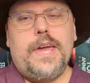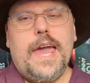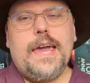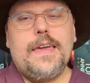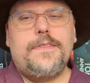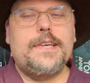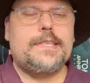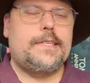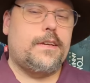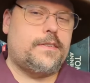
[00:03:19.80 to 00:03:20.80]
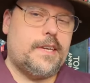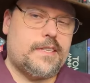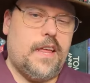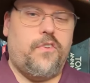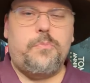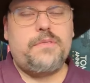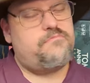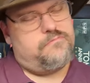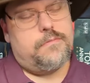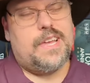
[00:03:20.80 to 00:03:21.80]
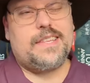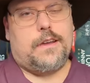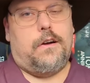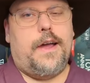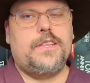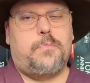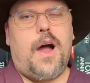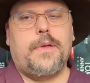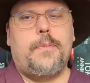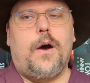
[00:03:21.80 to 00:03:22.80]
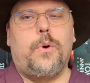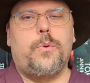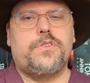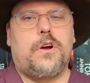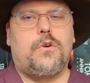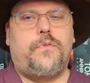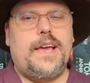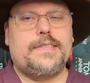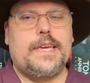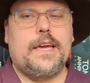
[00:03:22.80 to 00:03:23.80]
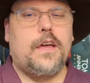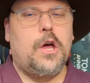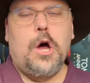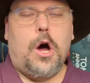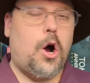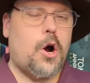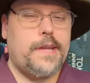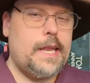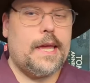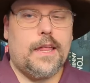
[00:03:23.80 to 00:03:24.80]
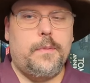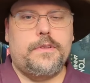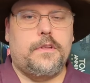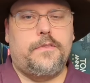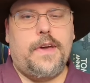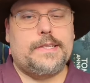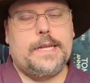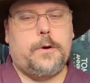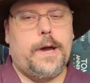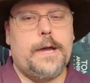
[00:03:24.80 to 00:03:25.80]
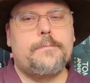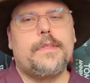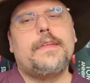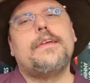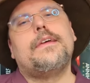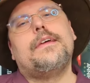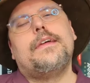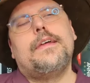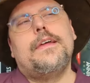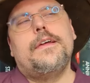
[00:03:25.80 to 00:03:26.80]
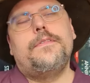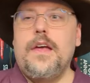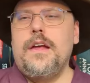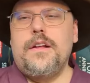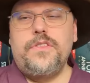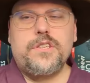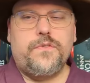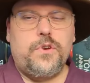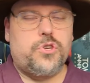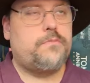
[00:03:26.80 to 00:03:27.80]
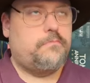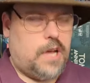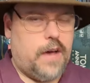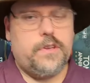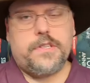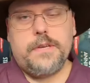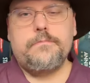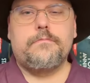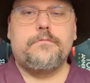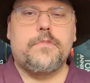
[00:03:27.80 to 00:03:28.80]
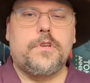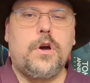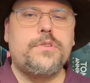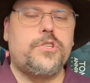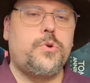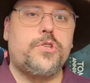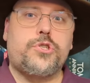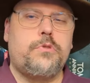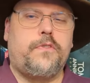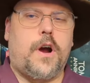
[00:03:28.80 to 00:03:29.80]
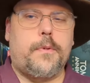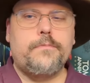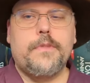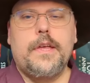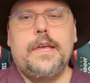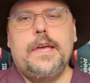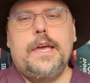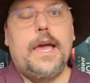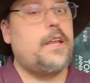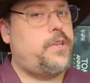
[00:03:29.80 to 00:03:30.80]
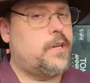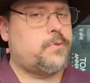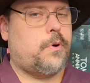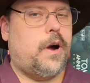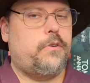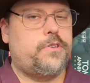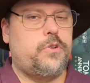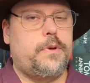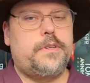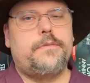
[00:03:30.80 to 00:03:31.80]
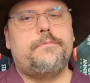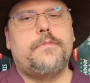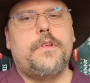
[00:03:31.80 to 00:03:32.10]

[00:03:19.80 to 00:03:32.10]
We can't get this until 6th level, but that's all right. It's probably about when we start facing hard-hitting elemental effects anyway. This infusion, obviously, goes into a suit of armor, and it does require attunement.